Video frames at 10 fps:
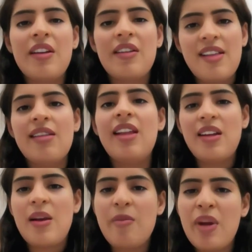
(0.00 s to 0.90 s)
rather than
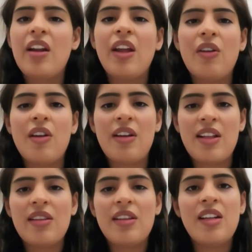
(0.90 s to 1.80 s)
commenting or
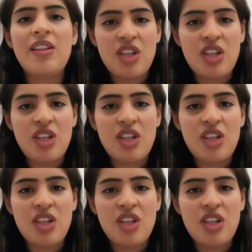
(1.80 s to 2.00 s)
rather than